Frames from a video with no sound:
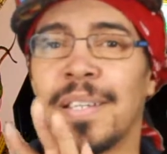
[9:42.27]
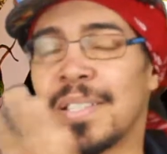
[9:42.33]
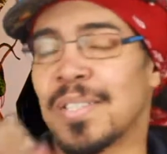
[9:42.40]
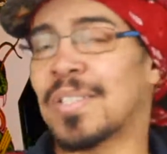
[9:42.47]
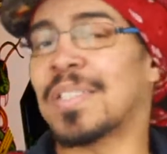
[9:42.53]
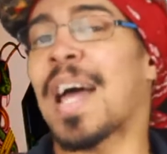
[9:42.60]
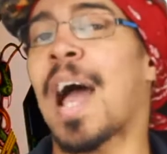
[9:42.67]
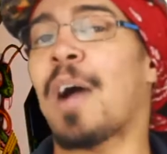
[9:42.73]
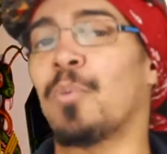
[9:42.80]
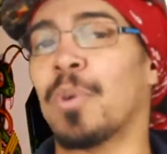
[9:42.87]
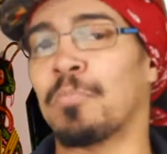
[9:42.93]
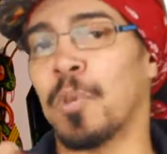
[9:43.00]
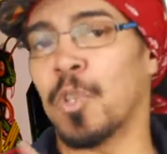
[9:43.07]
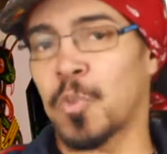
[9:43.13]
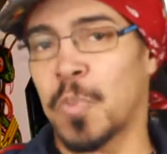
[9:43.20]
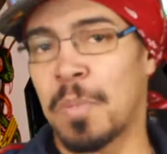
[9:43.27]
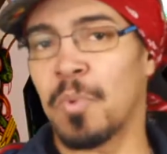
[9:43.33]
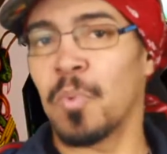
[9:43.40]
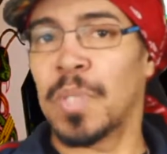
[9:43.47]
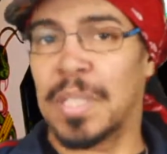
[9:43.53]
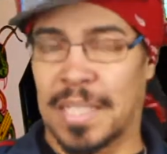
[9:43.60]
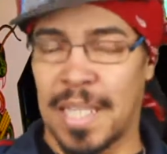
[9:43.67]
is not what most
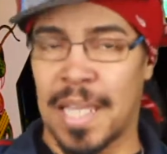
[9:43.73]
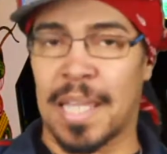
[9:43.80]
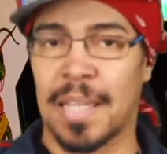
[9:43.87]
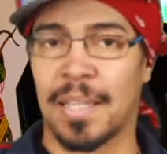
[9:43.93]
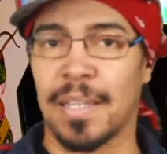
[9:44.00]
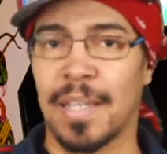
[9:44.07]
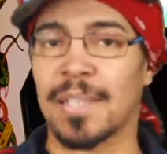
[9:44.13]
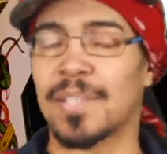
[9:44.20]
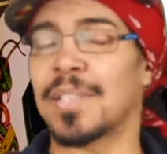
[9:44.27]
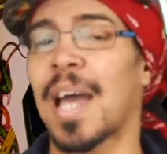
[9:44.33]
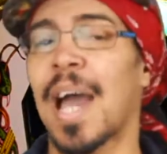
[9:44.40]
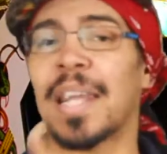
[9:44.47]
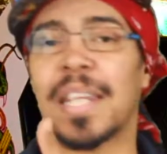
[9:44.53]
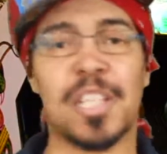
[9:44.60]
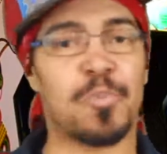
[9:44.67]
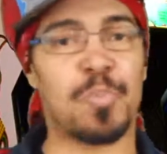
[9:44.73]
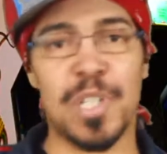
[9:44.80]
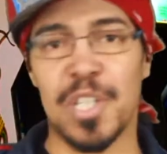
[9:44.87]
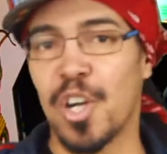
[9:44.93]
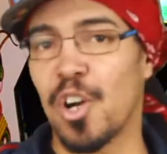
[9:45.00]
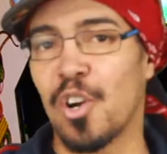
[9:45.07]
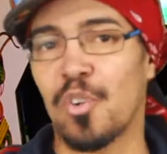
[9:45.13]
people would think. It's not
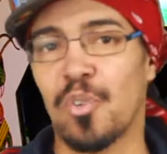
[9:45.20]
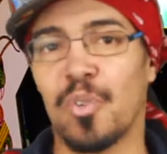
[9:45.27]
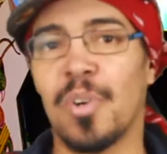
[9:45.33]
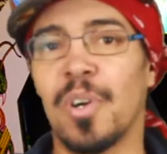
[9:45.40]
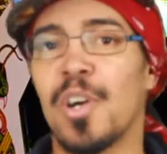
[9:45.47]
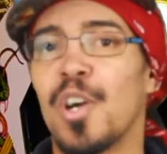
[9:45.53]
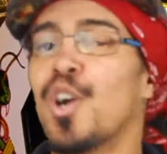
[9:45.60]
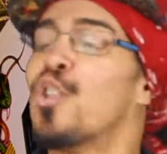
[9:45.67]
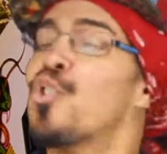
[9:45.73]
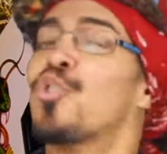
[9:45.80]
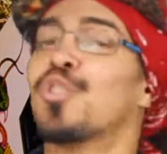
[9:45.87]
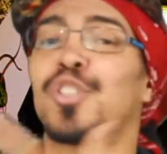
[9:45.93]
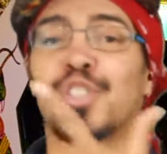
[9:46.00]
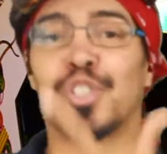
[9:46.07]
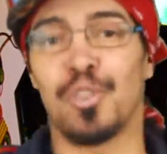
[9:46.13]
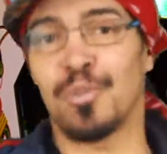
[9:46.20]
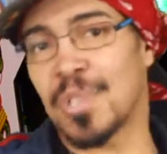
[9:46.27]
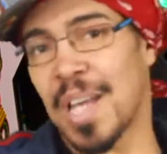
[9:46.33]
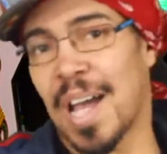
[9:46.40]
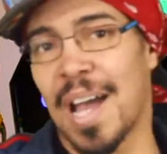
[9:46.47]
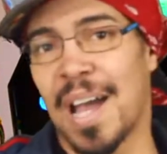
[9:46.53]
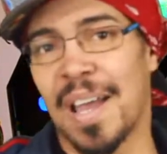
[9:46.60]
HBO or
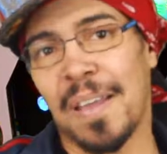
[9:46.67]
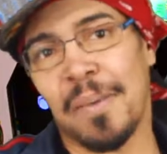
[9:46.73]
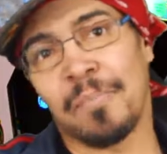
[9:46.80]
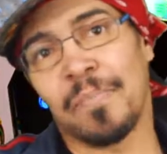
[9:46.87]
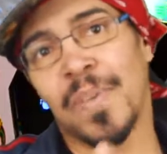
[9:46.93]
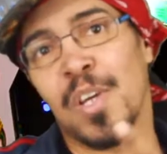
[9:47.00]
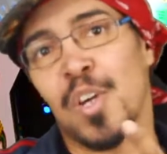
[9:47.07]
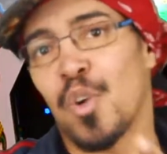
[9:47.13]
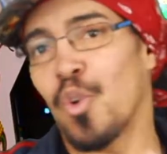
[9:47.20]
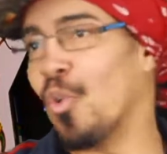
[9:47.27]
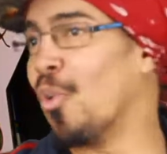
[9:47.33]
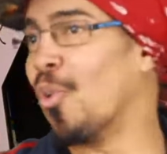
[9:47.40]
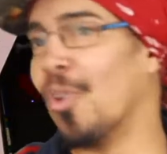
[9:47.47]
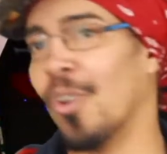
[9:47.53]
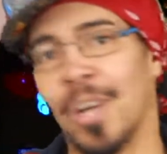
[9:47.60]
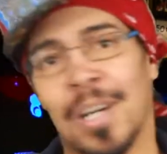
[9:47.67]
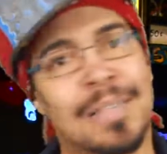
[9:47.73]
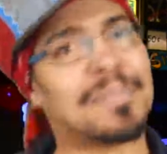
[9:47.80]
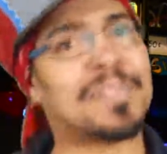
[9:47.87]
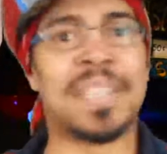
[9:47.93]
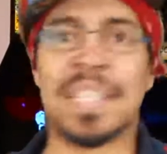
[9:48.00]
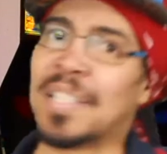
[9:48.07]
Showtime
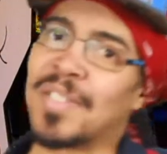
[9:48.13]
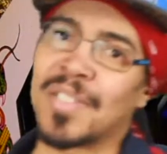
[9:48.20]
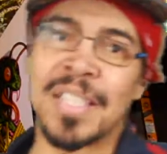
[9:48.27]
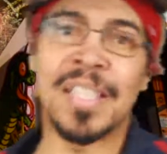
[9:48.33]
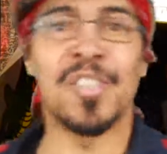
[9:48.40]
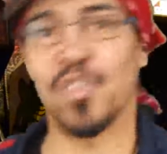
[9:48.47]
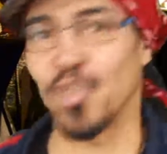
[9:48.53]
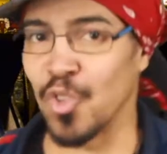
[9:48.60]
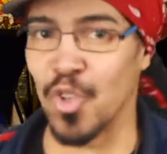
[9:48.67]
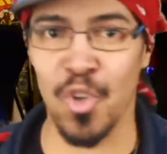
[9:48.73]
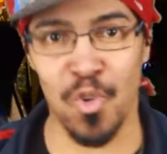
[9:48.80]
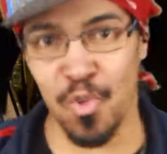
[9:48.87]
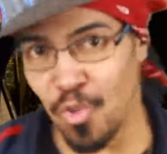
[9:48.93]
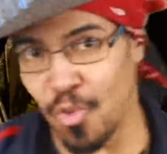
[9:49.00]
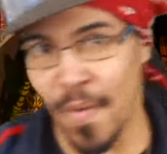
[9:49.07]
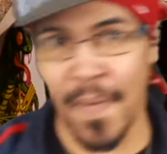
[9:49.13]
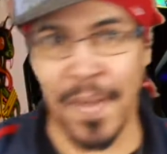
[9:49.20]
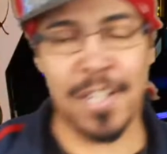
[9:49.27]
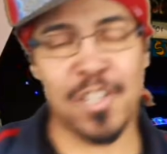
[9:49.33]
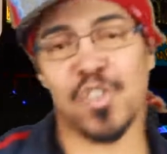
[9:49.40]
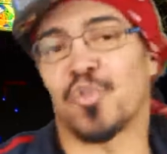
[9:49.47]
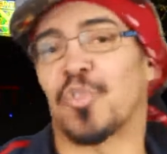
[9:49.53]
or DC's new
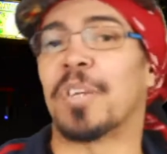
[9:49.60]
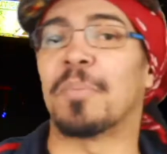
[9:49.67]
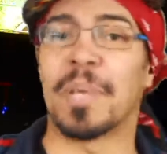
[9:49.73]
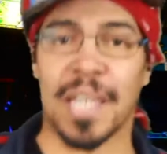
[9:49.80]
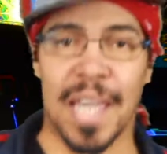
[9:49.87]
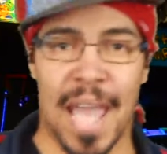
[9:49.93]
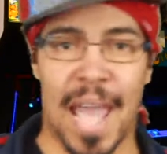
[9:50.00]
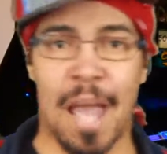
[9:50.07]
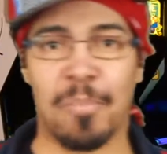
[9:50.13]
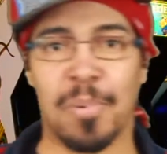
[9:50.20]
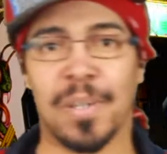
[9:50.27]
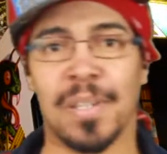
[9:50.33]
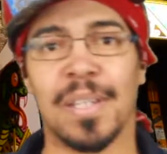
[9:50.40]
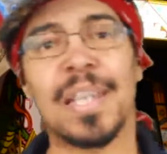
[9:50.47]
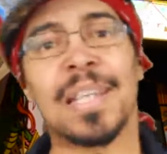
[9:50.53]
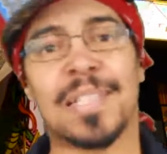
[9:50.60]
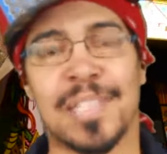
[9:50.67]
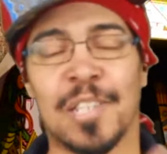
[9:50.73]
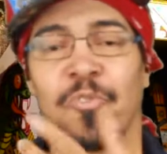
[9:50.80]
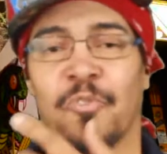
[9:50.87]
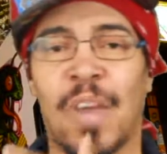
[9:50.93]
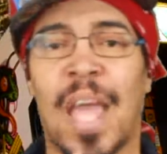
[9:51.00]
streaming app.
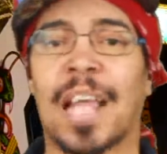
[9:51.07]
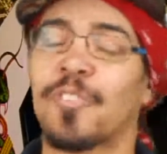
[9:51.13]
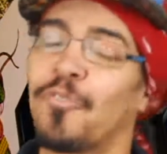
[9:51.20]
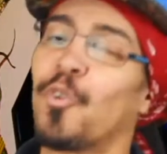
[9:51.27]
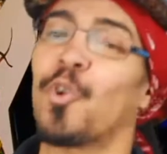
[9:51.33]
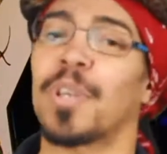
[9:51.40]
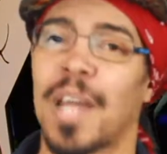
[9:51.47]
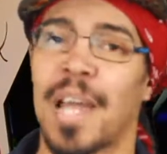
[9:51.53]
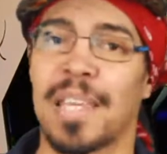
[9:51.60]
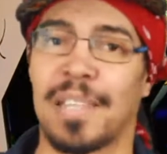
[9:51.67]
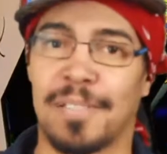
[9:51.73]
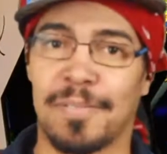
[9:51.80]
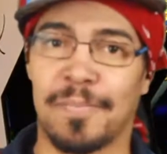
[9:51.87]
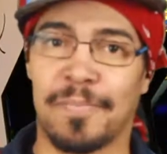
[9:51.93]
It's in fact Fortnite.